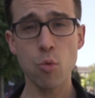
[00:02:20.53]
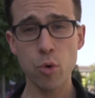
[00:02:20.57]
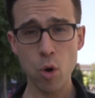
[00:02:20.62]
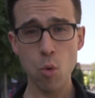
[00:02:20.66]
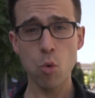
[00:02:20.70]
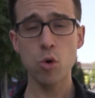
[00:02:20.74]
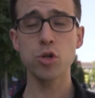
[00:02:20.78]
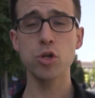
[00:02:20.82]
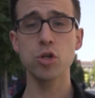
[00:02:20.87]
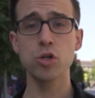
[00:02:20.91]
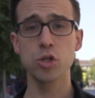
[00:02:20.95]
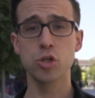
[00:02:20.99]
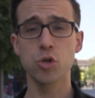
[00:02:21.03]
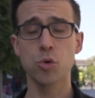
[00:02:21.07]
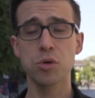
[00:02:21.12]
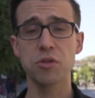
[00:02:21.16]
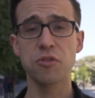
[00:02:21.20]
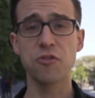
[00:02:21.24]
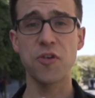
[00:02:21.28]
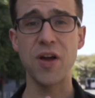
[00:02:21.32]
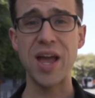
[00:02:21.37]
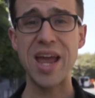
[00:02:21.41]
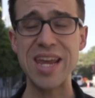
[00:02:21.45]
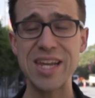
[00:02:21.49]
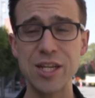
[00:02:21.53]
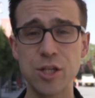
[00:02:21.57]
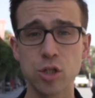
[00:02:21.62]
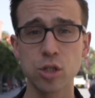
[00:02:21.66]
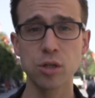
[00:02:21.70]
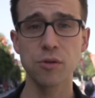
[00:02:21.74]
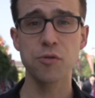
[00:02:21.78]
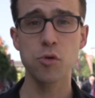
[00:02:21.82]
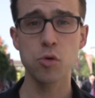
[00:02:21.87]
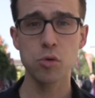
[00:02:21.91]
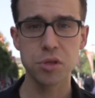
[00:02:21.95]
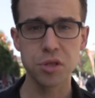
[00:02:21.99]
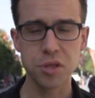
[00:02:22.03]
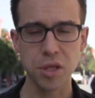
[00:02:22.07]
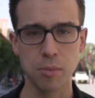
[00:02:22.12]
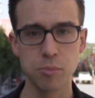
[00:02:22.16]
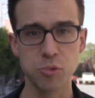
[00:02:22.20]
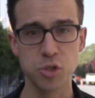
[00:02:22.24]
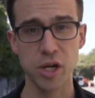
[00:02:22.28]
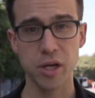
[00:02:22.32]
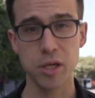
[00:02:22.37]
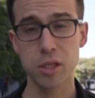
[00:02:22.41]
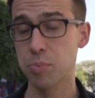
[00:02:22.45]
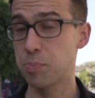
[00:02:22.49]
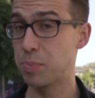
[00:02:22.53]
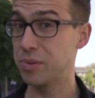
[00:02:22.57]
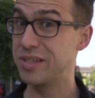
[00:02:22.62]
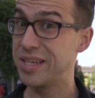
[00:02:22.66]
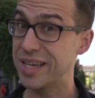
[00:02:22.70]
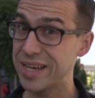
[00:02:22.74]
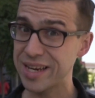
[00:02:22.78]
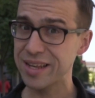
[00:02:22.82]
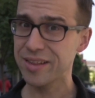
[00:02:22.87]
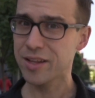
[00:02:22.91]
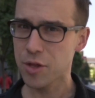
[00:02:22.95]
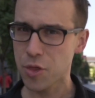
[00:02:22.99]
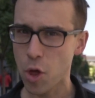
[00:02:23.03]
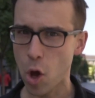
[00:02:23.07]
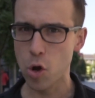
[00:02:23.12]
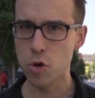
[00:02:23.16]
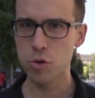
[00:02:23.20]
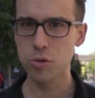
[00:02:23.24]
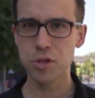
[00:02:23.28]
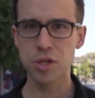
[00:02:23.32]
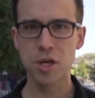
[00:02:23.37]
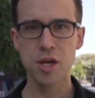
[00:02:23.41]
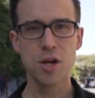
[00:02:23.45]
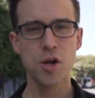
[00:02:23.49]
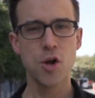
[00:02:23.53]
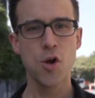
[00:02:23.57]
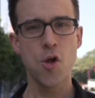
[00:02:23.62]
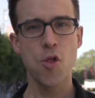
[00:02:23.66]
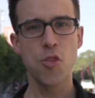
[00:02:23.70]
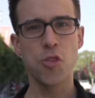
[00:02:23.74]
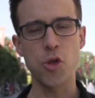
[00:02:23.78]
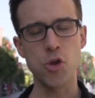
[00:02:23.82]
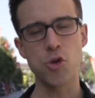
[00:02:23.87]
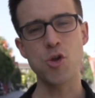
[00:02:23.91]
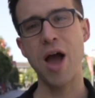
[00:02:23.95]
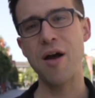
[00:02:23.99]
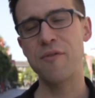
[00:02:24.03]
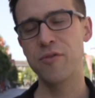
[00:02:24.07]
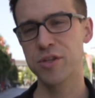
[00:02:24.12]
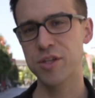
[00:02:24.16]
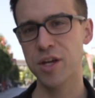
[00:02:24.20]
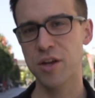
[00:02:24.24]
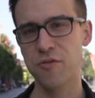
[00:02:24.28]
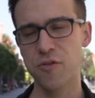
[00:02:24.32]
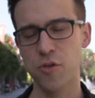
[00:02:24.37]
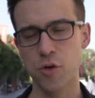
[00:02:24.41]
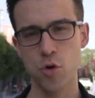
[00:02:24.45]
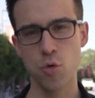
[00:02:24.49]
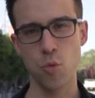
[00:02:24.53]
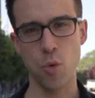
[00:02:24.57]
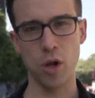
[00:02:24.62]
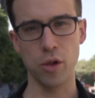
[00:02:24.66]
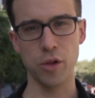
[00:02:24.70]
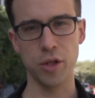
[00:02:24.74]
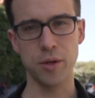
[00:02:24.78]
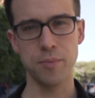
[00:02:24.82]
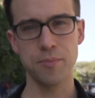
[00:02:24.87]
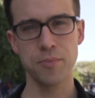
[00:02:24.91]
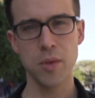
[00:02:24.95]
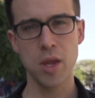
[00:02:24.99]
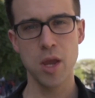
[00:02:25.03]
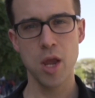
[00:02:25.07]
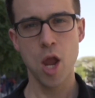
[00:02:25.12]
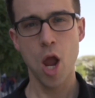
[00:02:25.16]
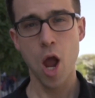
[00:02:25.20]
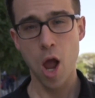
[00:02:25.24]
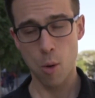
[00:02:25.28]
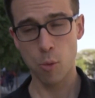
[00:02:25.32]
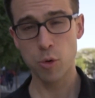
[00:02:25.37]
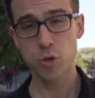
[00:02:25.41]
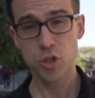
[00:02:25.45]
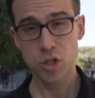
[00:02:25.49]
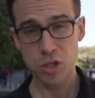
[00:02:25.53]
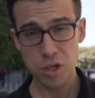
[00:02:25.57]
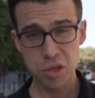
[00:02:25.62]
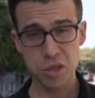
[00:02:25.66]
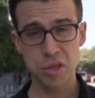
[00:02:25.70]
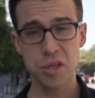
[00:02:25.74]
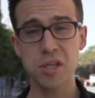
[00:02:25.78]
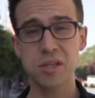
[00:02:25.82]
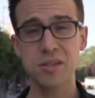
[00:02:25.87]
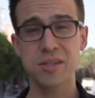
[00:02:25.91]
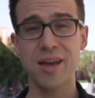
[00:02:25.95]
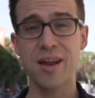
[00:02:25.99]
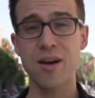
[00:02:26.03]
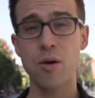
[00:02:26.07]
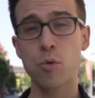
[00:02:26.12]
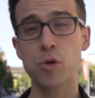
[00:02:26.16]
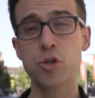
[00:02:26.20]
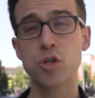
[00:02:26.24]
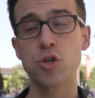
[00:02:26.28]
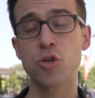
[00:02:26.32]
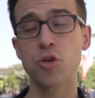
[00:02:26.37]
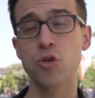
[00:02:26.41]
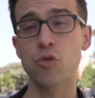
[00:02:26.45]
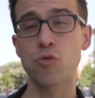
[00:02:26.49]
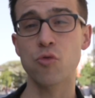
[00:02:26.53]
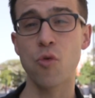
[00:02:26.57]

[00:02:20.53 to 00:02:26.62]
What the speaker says: what I want you to do is for each of your subjects, particularly those that you haven't done very well in, I want you to sit down, I want you to